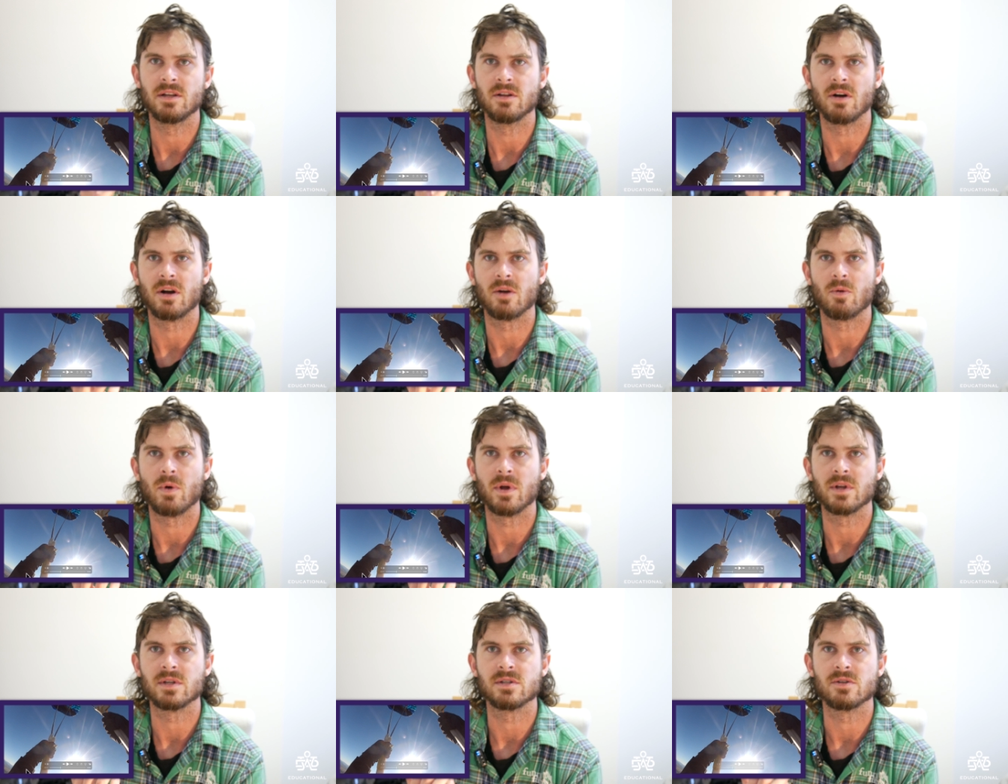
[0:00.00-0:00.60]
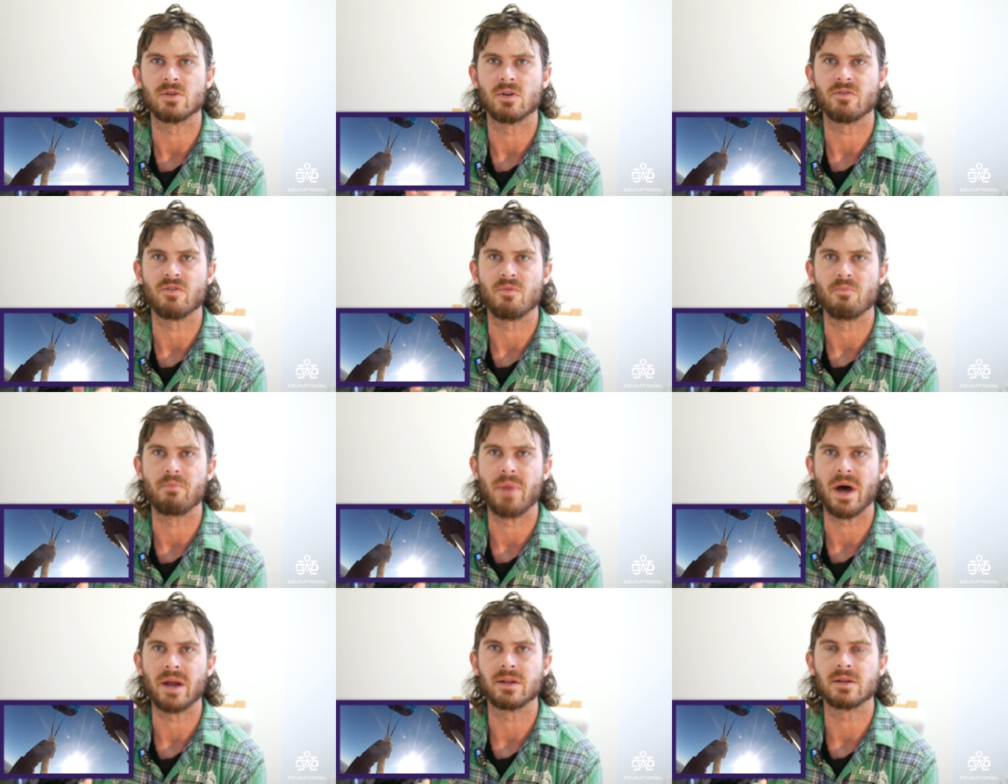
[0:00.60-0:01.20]
like ones you got from
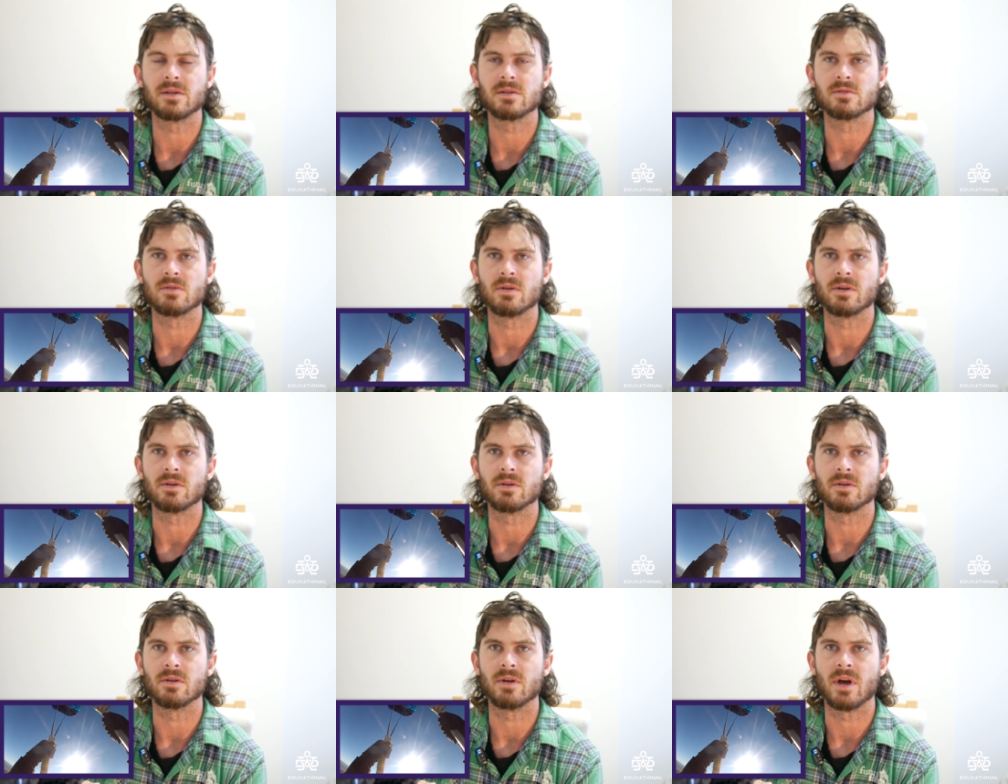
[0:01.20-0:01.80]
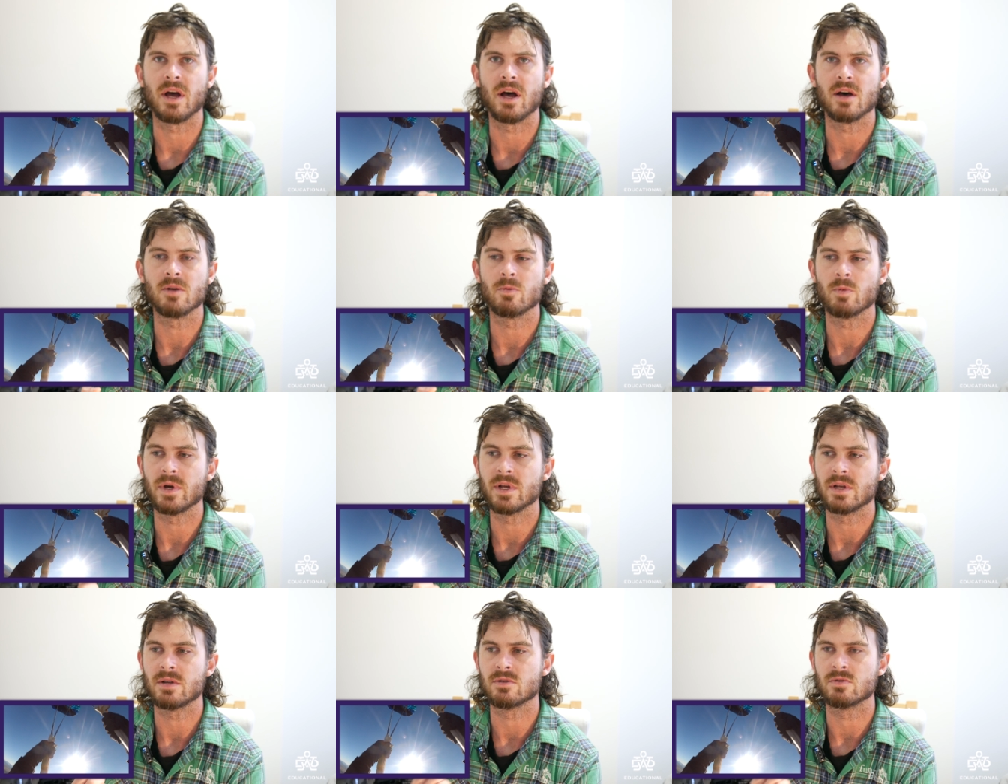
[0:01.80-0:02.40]
Bunnings, like a
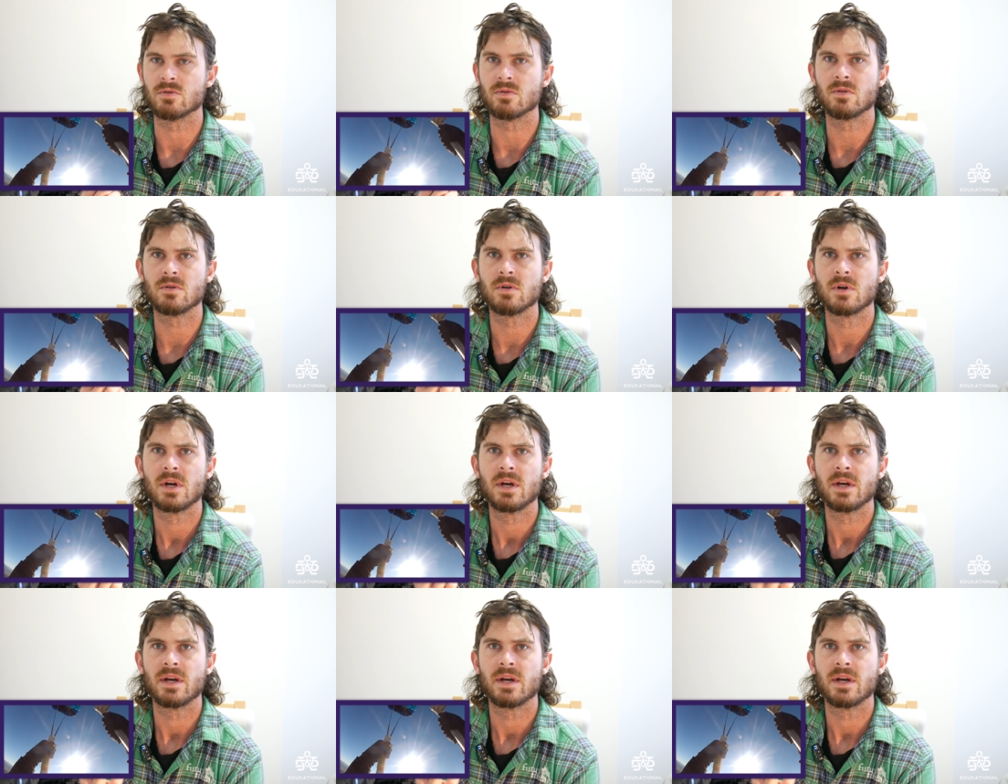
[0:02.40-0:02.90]
hardware store,